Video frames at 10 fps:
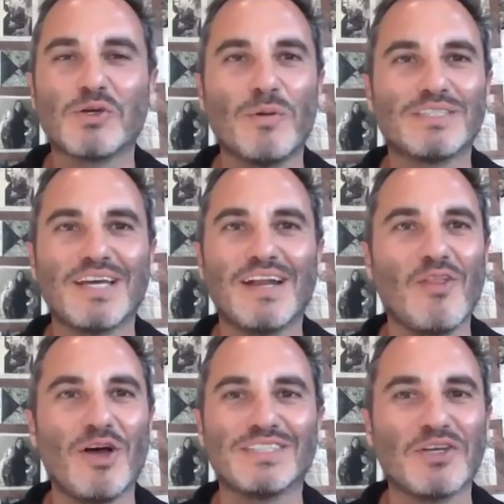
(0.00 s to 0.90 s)
Those are always
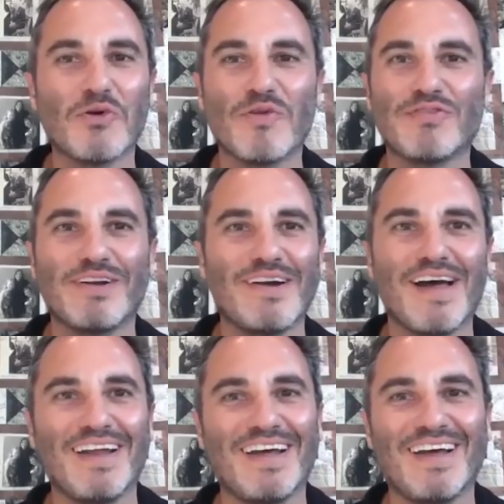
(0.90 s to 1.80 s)
getting lost too if they're
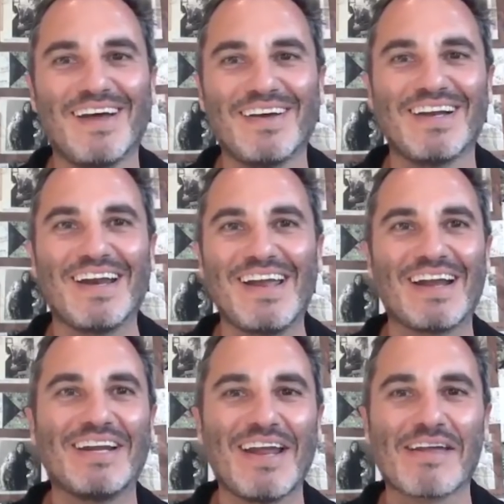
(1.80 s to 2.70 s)
not, uh,
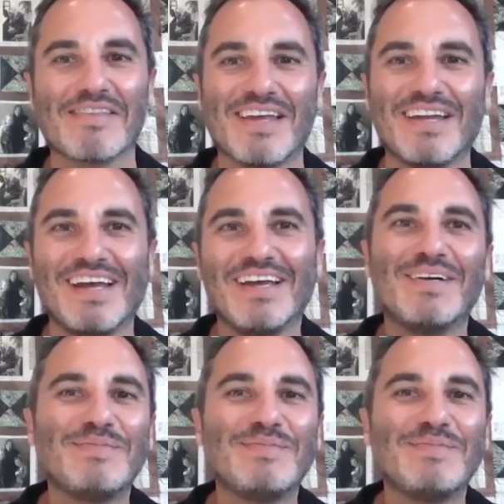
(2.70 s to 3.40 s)
not connected.